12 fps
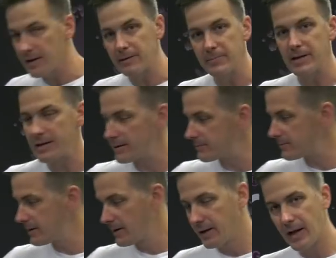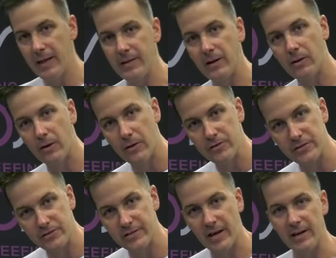and a medium, and then a
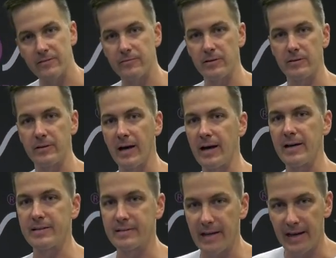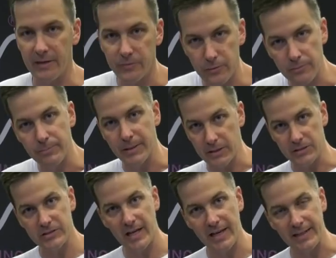larger size for you guys and gals with bigger
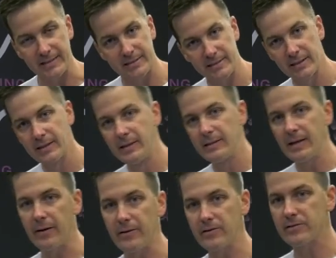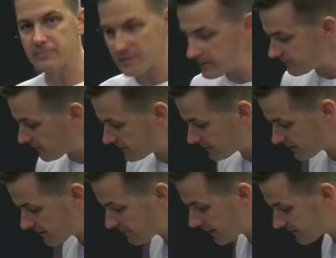tanks. Now, here's a really fun
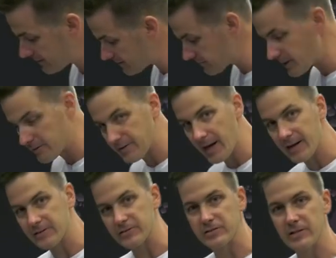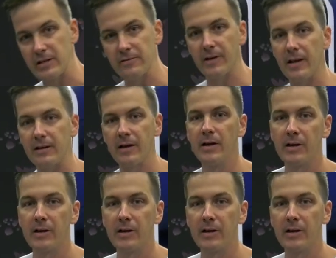thing about these mini reactors. So you've got